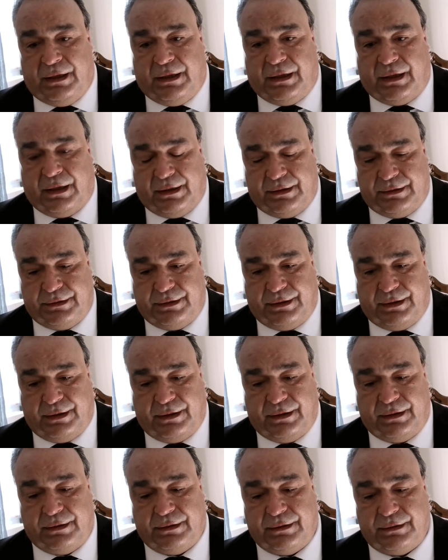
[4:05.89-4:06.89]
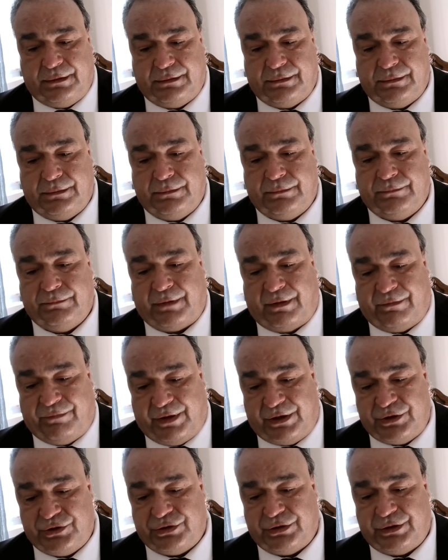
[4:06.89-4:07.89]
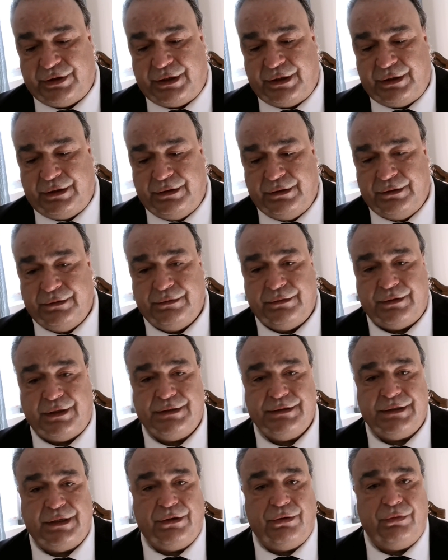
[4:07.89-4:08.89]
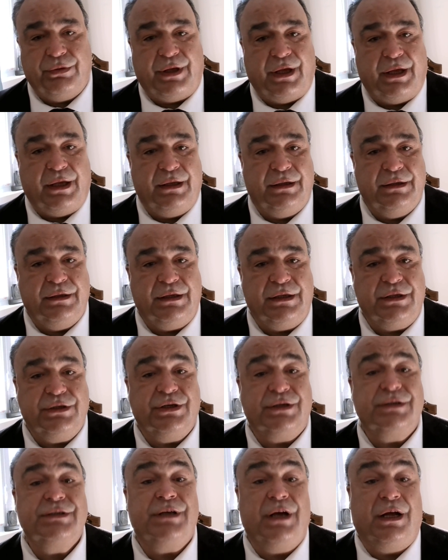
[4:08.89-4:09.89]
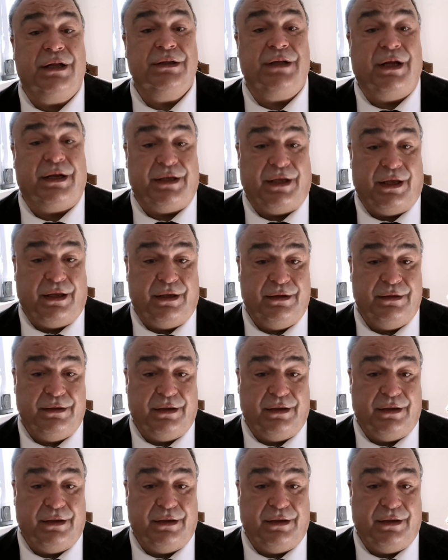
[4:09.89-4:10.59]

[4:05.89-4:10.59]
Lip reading: And eventually they said, okay, he just got lucky.